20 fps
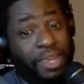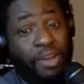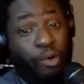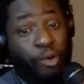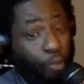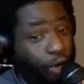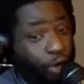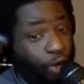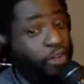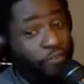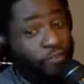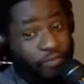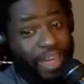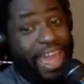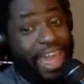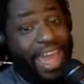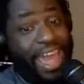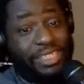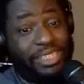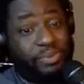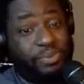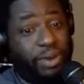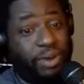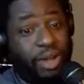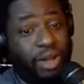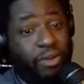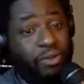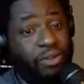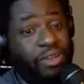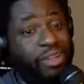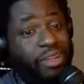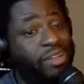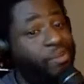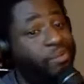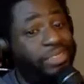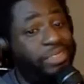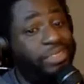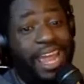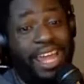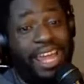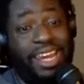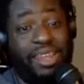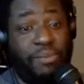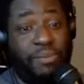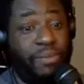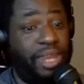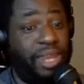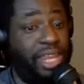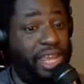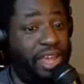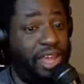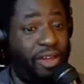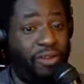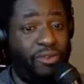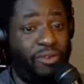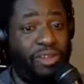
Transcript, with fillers: real fast, bro, was Andy Mineo. Hmm.